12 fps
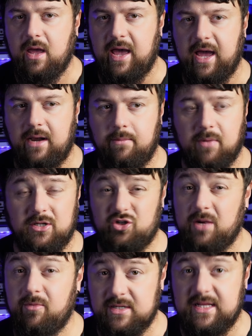and my
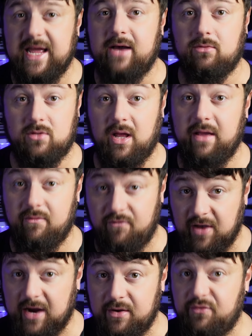drummer is loud, like
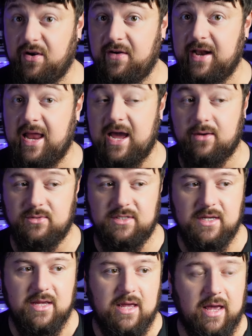very, very loud,
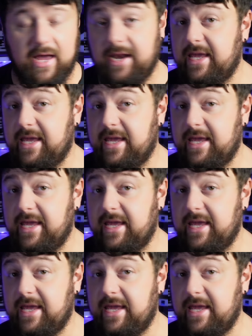and it